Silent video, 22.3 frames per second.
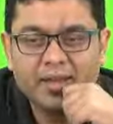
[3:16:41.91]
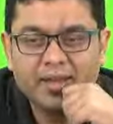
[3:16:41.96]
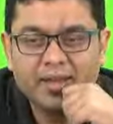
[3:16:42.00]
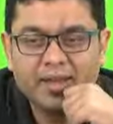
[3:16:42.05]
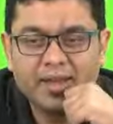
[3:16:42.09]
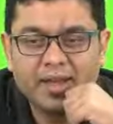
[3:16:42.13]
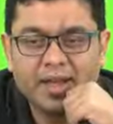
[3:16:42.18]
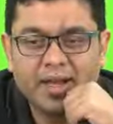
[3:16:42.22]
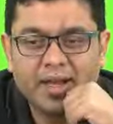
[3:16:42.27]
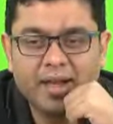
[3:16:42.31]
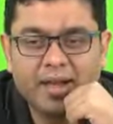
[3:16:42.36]

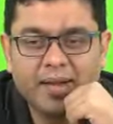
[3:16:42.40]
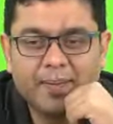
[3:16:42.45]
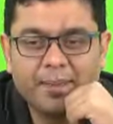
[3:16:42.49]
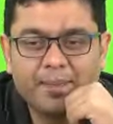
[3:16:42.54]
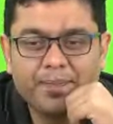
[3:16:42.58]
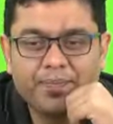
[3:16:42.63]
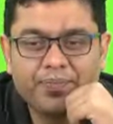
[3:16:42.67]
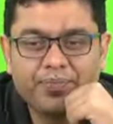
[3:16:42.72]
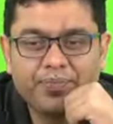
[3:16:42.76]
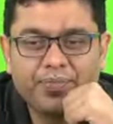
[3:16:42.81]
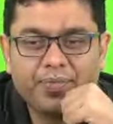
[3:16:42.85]
Uh,
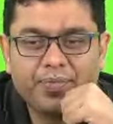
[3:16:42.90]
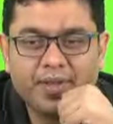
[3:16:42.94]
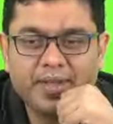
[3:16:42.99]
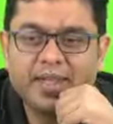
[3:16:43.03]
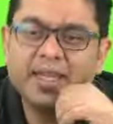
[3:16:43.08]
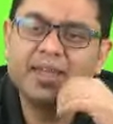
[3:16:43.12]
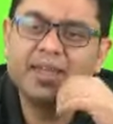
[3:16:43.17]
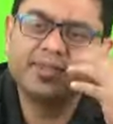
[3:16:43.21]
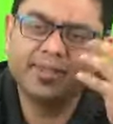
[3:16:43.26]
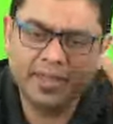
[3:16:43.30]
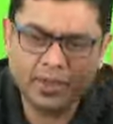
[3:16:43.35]

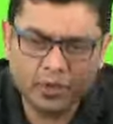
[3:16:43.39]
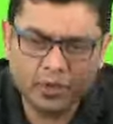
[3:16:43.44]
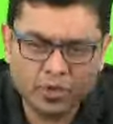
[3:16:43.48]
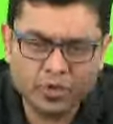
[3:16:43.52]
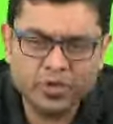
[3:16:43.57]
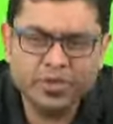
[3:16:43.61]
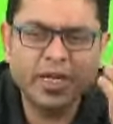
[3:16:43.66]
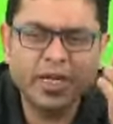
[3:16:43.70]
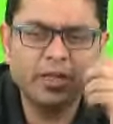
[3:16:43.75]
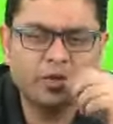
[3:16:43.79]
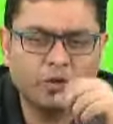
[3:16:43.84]
yes, in
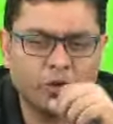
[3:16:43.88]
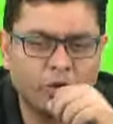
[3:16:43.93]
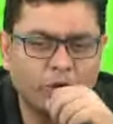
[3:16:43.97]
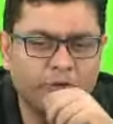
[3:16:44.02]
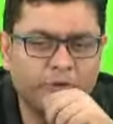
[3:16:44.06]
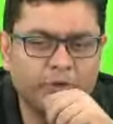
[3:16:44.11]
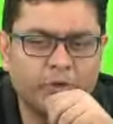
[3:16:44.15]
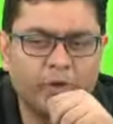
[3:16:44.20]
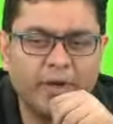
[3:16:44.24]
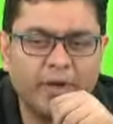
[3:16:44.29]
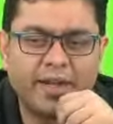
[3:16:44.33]
Gujarat
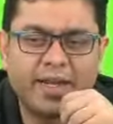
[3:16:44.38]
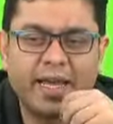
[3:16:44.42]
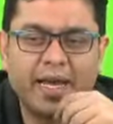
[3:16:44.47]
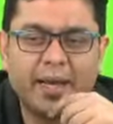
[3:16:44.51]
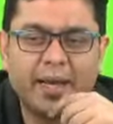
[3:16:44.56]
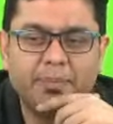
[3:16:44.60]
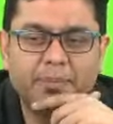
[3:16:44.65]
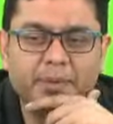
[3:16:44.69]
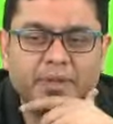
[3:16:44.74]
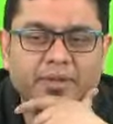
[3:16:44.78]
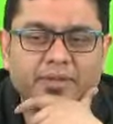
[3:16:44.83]
also it
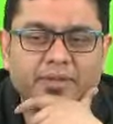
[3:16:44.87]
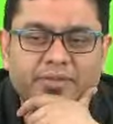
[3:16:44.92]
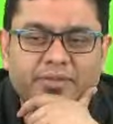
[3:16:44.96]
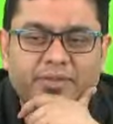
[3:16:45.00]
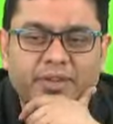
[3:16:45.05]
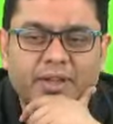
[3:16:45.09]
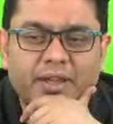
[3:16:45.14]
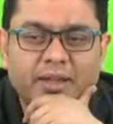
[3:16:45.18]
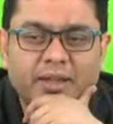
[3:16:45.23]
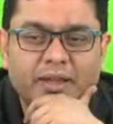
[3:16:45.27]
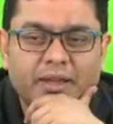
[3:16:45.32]
happens,
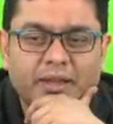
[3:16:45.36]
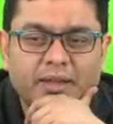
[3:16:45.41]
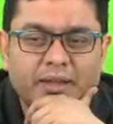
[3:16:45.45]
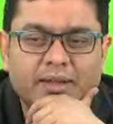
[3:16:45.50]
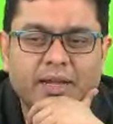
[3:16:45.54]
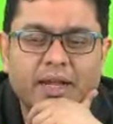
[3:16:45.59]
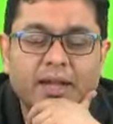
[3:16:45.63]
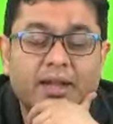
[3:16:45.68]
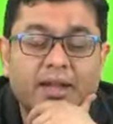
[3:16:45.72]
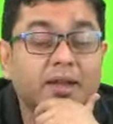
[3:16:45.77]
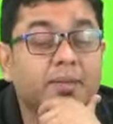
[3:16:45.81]

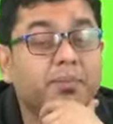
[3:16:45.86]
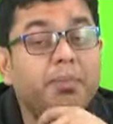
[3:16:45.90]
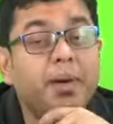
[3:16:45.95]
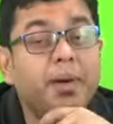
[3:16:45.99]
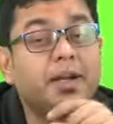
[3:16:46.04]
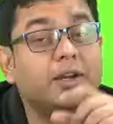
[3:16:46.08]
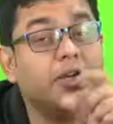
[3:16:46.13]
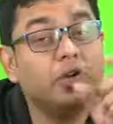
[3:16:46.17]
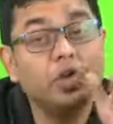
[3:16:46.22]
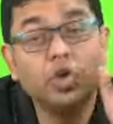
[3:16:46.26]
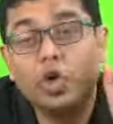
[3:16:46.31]
Gagan,
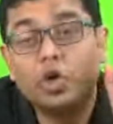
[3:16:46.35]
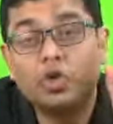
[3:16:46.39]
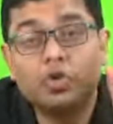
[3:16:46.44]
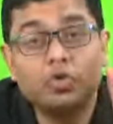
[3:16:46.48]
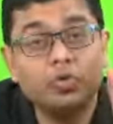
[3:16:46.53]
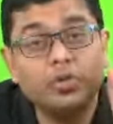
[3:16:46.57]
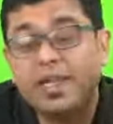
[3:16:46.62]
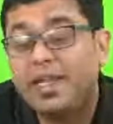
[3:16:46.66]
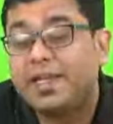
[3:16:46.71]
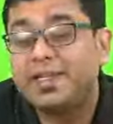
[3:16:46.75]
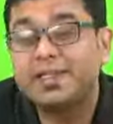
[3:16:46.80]
but not to
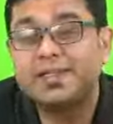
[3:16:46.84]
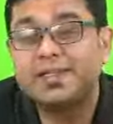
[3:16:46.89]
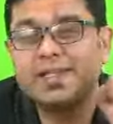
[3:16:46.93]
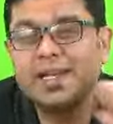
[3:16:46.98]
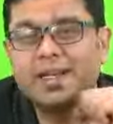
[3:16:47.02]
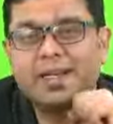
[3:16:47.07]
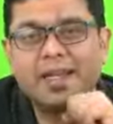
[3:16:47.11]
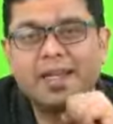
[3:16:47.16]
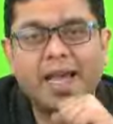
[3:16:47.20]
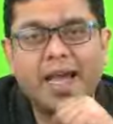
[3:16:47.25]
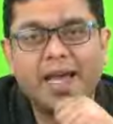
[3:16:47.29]
the
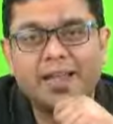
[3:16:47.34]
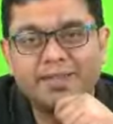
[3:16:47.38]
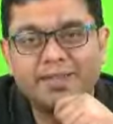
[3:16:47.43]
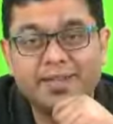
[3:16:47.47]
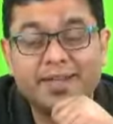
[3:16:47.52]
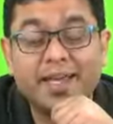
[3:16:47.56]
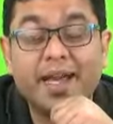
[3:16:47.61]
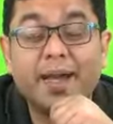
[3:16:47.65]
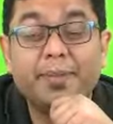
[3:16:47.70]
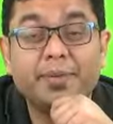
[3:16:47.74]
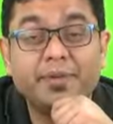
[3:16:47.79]
extent as it
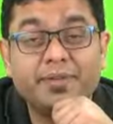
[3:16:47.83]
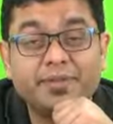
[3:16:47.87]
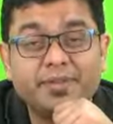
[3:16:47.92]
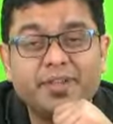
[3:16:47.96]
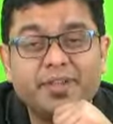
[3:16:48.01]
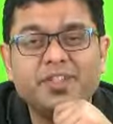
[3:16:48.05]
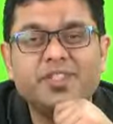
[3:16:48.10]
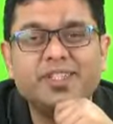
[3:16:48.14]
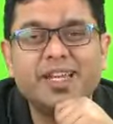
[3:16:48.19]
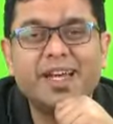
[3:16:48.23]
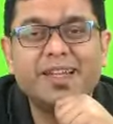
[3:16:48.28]
happens
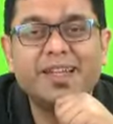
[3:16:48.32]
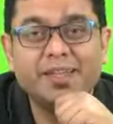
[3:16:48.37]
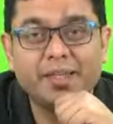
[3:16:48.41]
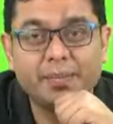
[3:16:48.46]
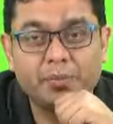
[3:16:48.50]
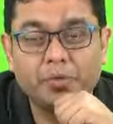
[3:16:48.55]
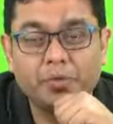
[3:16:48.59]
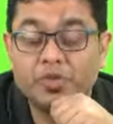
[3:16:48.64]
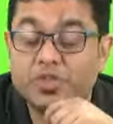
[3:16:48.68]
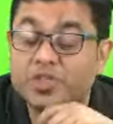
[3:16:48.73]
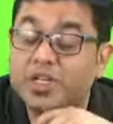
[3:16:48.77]
in
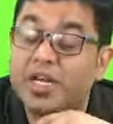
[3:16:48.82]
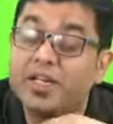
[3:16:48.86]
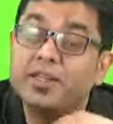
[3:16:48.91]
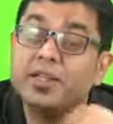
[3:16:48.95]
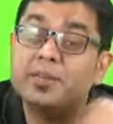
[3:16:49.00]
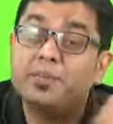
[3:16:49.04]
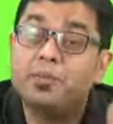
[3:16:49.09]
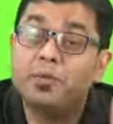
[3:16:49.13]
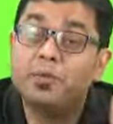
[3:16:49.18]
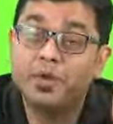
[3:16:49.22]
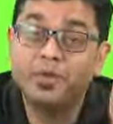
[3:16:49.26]
Chandipur.
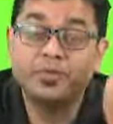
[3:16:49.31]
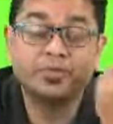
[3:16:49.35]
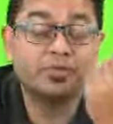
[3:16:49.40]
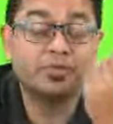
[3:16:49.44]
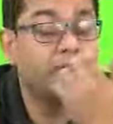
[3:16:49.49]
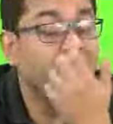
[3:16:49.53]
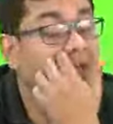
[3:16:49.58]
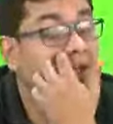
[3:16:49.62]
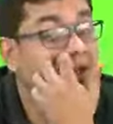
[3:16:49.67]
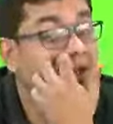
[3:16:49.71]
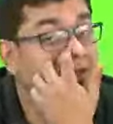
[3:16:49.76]
Chandipur is
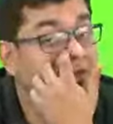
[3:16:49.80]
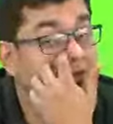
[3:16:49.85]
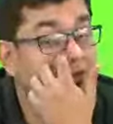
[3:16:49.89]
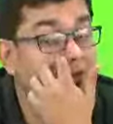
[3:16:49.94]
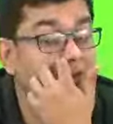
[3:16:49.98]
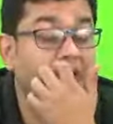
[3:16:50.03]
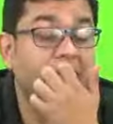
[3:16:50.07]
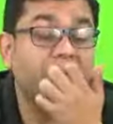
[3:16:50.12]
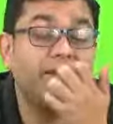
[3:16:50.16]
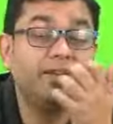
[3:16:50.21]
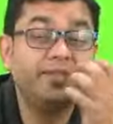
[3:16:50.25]

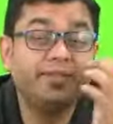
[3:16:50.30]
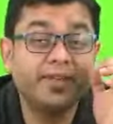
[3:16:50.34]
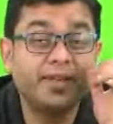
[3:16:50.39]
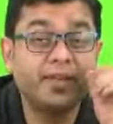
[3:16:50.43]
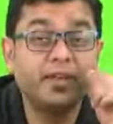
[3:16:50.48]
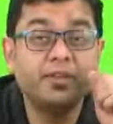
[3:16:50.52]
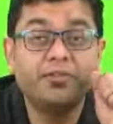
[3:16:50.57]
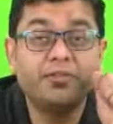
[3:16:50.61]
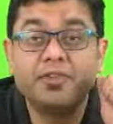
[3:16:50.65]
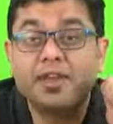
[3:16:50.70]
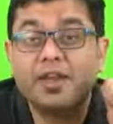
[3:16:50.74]
very
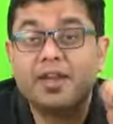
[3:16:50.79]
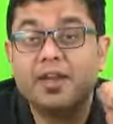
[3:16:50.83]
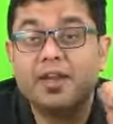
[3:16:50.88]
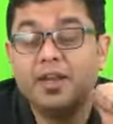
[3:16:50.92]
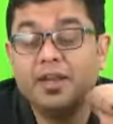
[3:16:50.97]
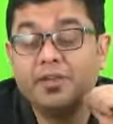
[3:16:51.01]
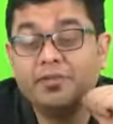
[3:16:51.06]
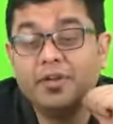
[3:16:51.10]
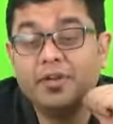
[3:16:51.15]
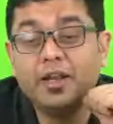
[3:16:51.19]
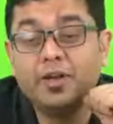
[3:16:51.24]

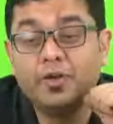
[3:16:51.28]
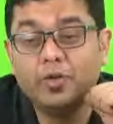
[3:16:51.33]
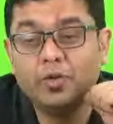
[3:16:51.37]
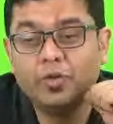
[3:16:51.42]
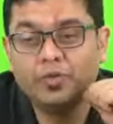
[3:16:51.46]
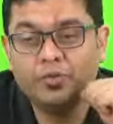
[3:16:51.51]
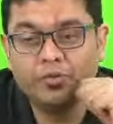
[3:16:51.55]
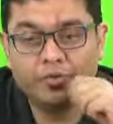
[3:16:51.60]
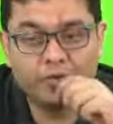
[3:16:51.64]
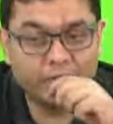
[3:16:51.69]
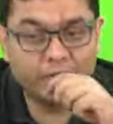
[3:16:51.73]
significantly well
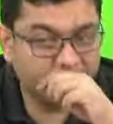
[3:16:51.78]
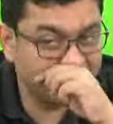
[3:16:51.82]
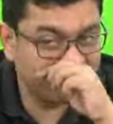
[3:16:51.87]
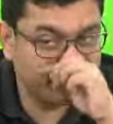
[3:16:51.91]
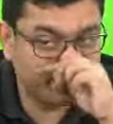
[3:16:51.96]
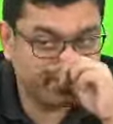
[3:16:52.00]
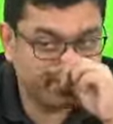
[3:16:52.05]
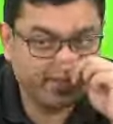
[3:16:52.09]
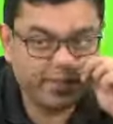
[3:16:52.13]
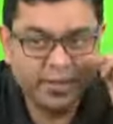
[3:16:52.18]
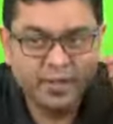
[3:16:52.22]
known for
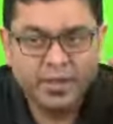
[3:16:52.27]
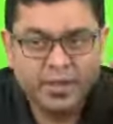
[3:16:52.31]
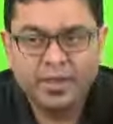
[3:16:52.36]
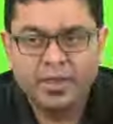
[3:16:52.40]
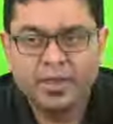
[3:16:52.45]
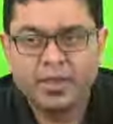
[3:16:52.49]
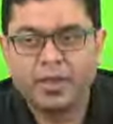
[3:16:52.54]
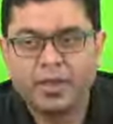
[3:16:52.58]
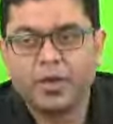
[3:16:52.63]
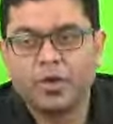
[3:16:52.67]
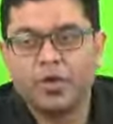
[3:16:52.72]
this.
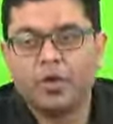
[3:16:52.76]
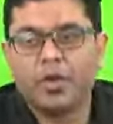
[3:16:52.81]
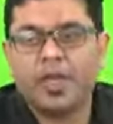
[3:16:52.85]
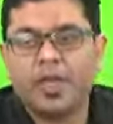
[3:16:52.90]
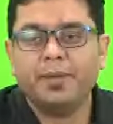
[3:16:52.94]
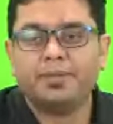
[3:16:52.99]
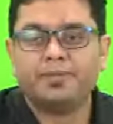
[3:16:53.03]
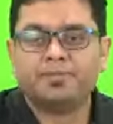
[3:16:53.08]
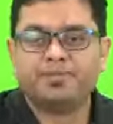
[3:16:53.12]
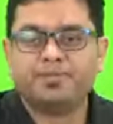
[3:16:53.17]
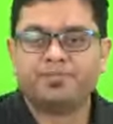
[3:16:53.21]
Okay.
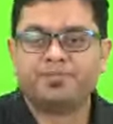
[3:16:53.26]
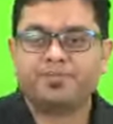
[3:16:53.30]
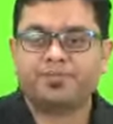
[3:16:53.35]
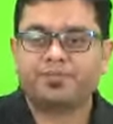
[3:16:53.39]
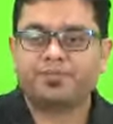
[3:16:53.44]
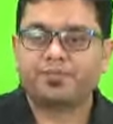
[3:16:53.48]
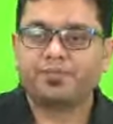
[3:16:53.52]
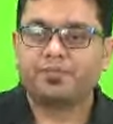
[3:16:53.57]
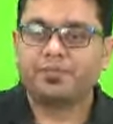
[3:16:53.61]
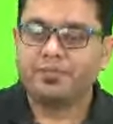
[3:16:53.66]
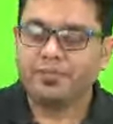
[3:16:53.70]

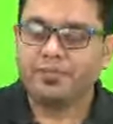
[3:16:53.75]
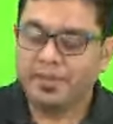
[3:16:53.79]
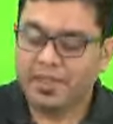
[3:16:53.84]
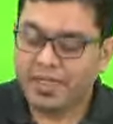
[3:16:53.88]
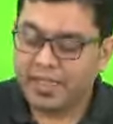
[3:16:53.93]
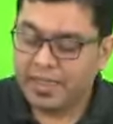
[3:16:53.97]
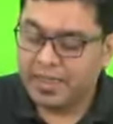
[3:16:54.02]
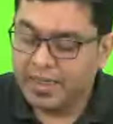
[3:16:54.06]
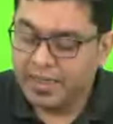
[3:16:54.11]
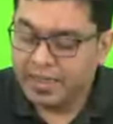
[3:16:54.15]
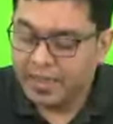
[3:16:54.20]

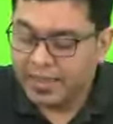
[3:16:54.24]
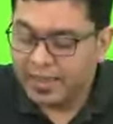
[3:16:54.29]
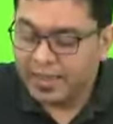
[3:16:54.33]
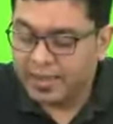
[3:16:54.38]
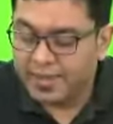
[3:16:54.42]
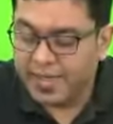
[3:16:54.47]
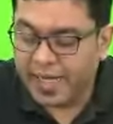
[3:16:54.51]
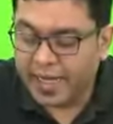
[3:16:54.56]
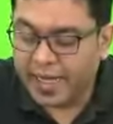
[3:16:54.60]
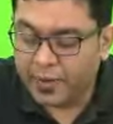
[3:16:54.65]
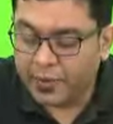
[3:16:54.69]

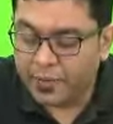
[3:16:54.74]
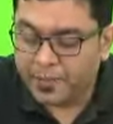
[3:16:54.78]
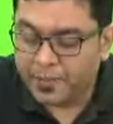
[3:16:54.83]
Now,